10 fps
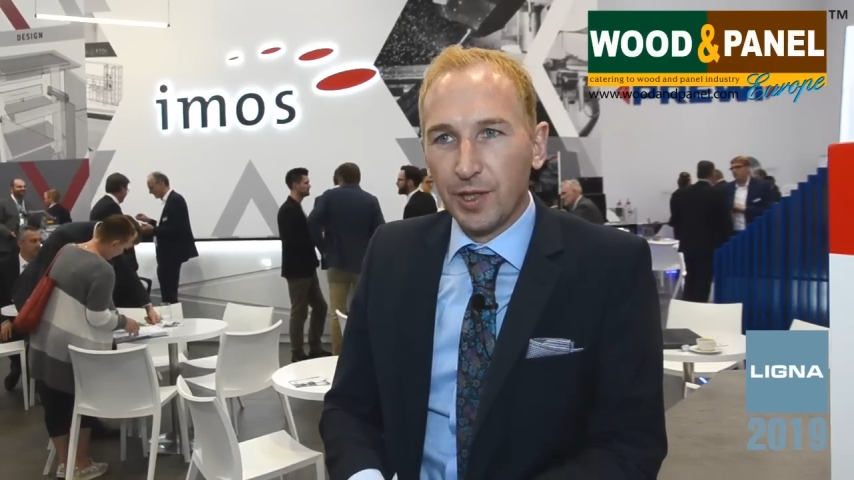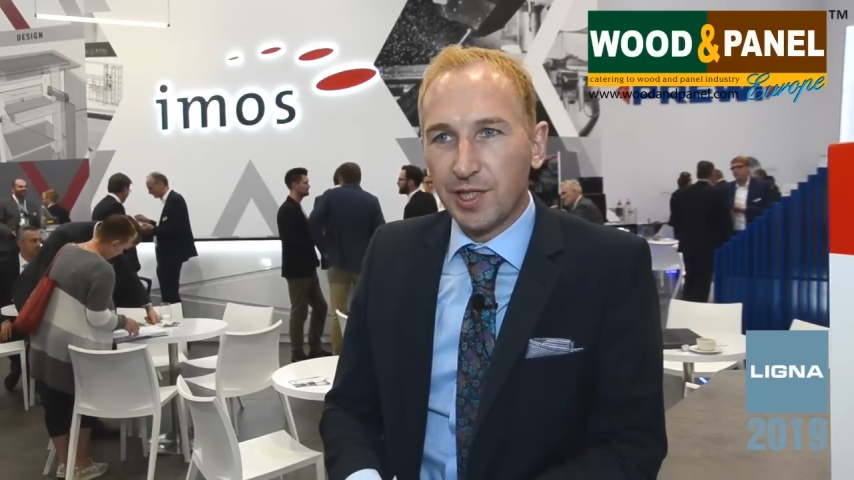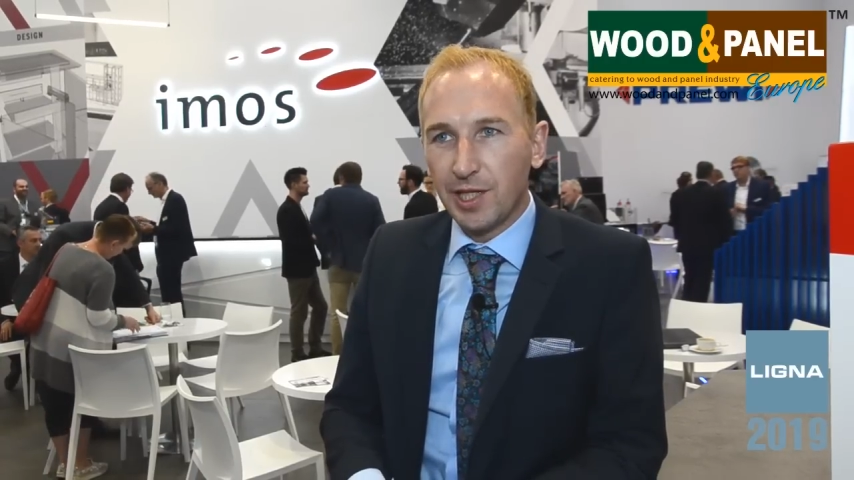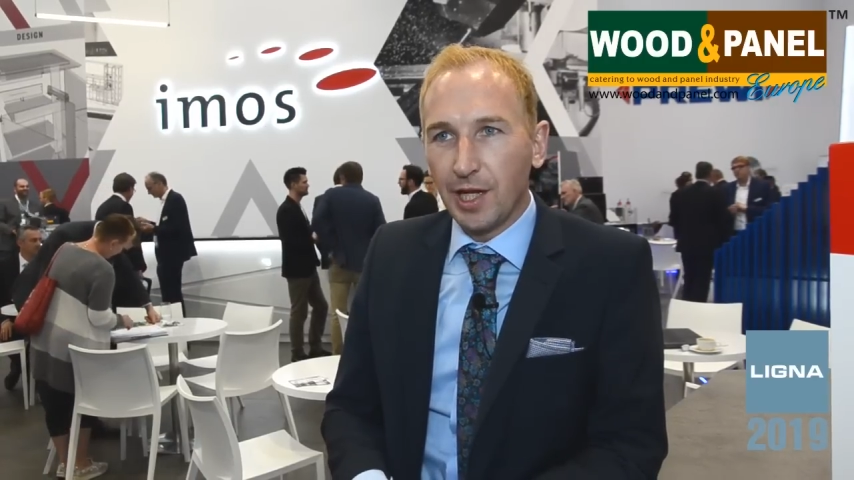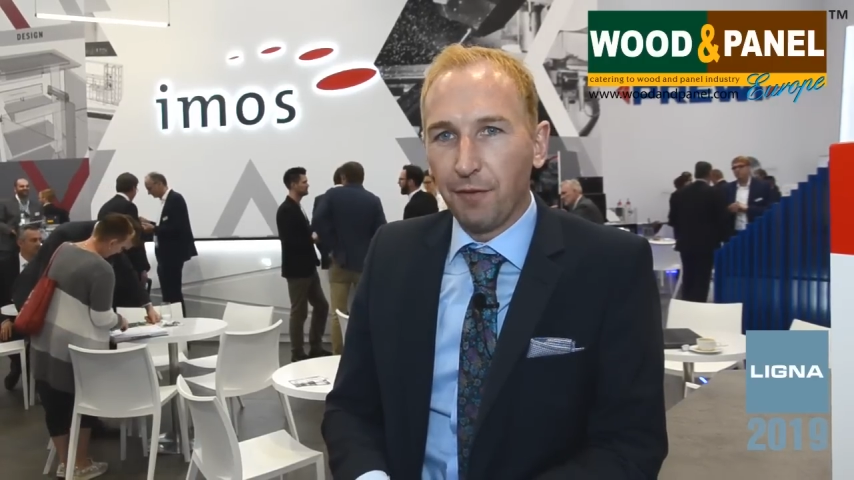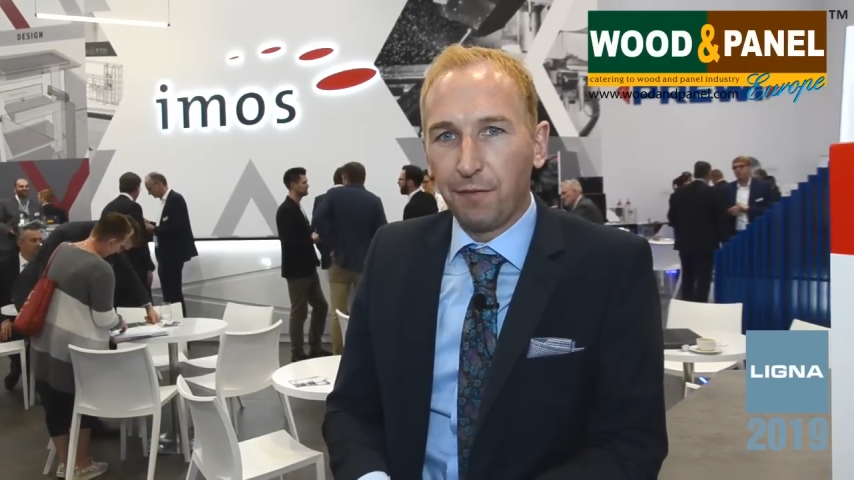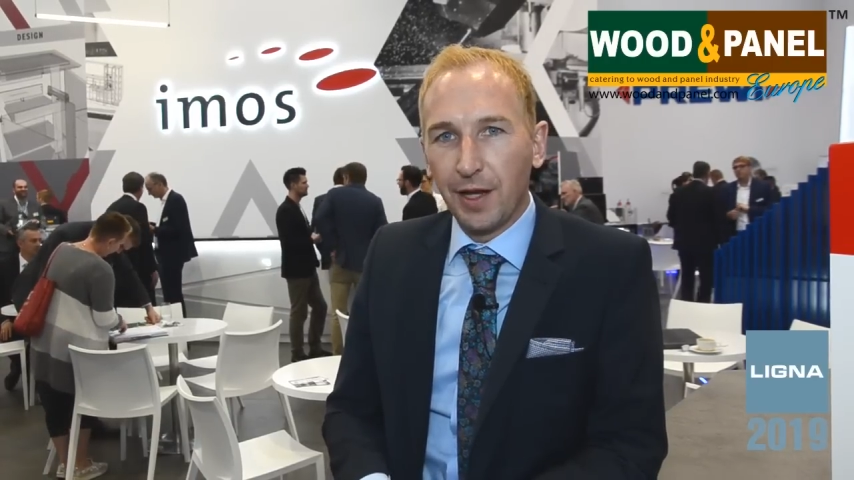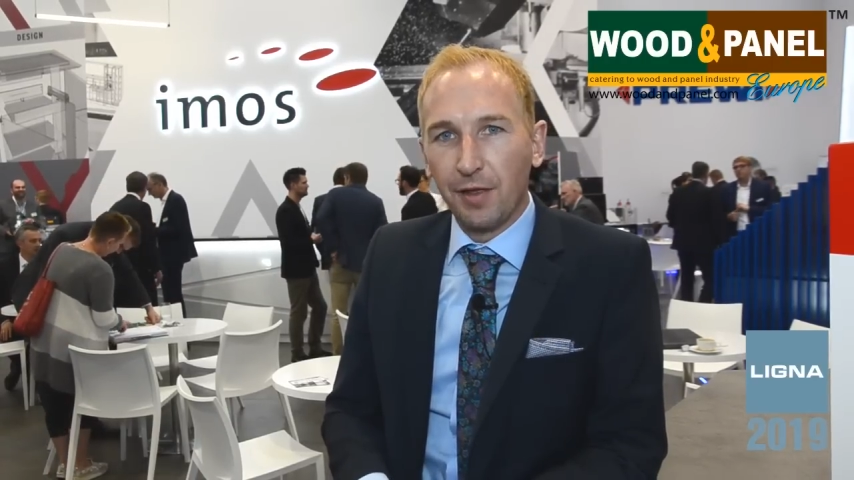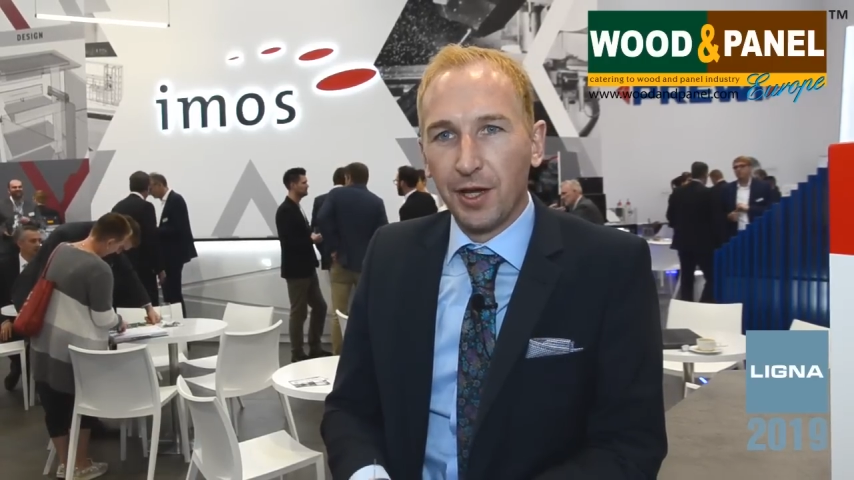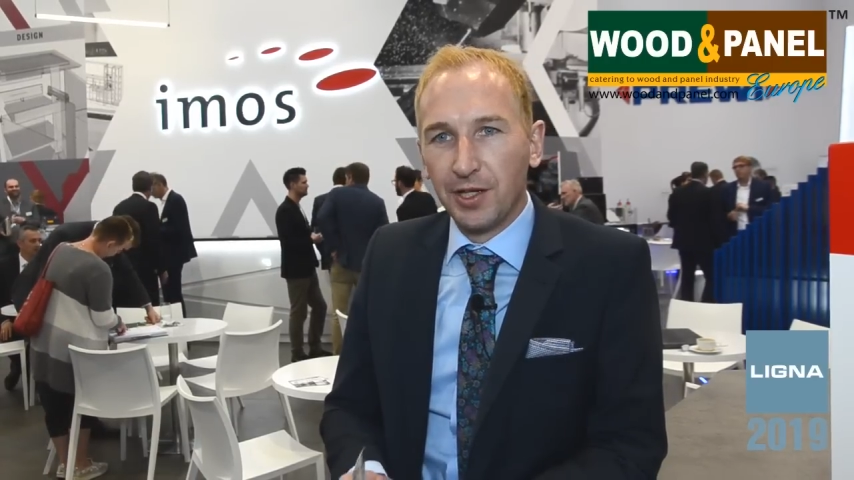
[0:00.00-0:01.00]
we see and
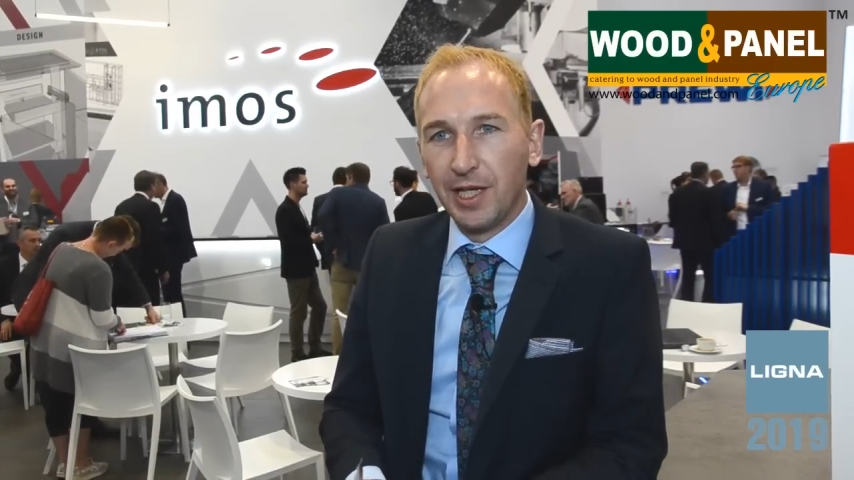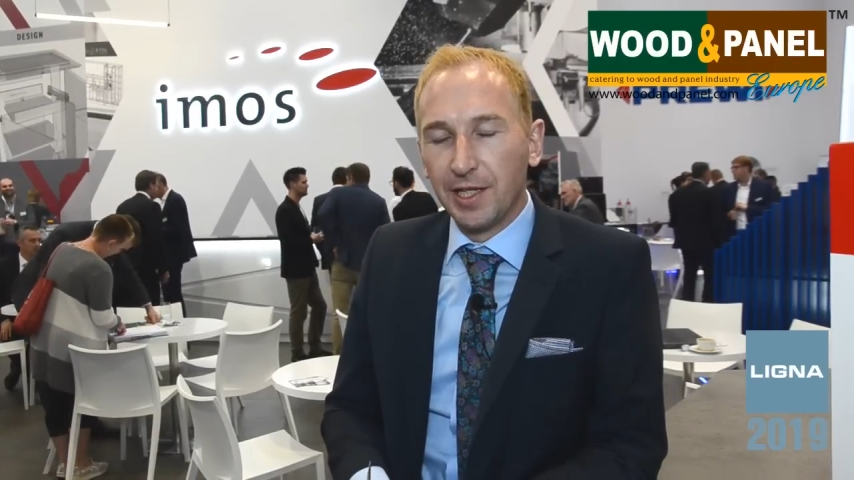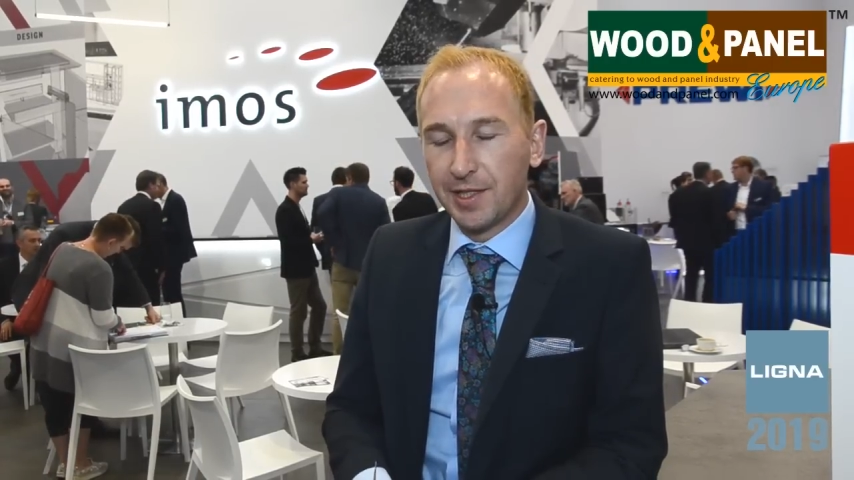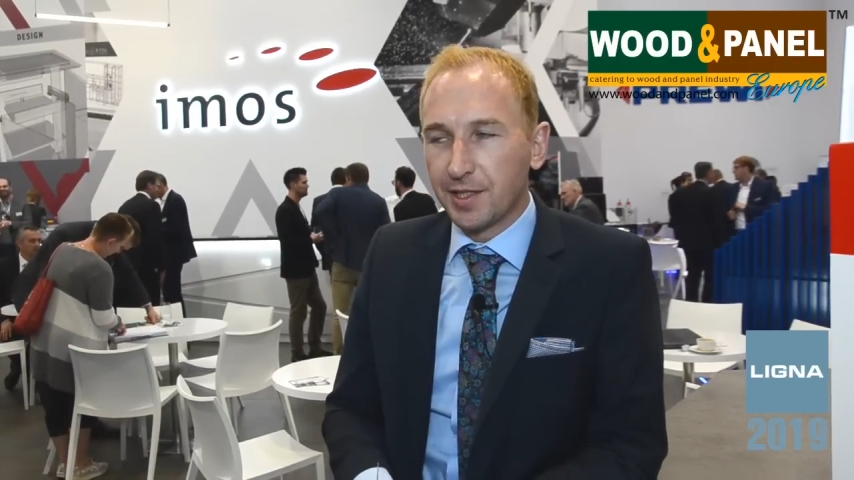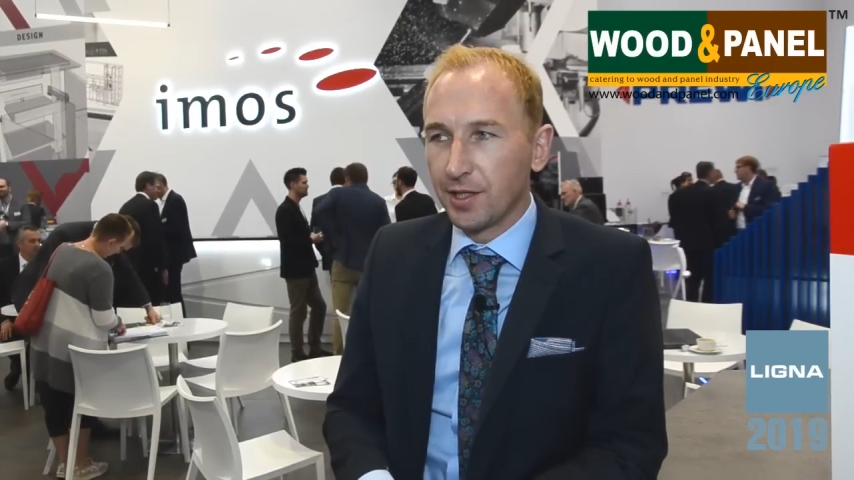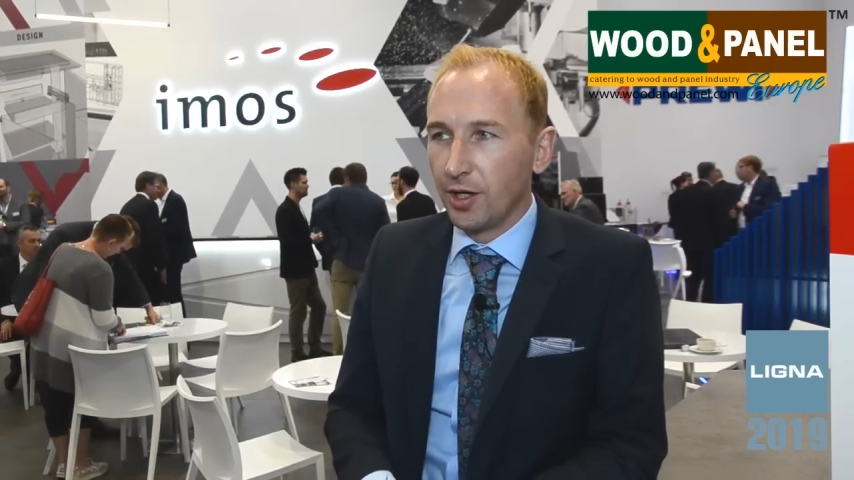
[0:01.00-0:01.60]
feel the needs